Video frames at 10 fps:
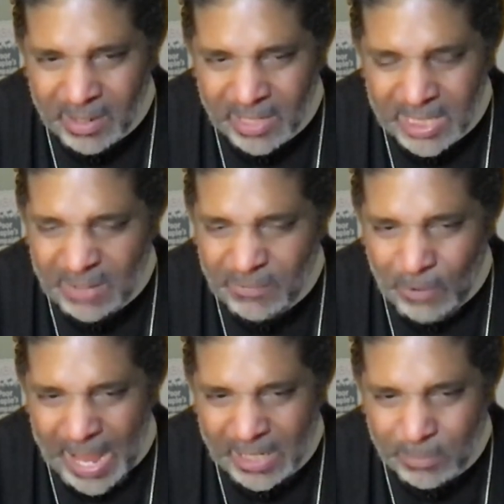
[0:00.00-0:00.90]
civil
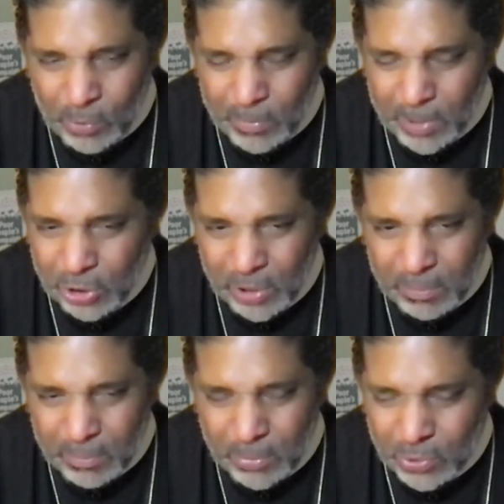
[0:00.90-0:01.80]
rights movement,
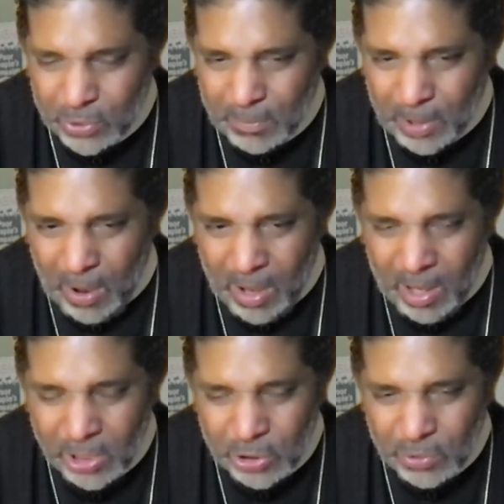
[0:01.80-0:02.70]
Jewish Muslim law,
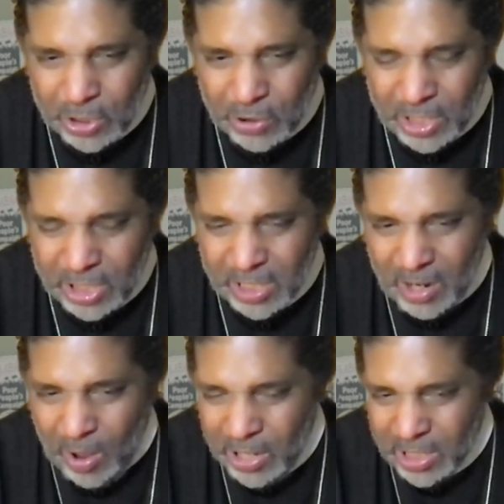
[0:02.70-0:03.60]
Jewish Christian
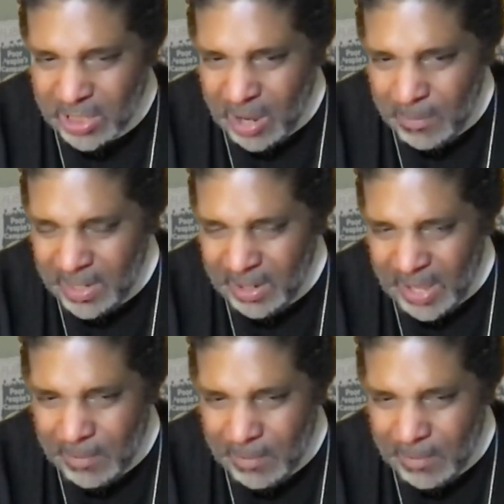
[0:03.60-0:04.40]
lawyers coming together,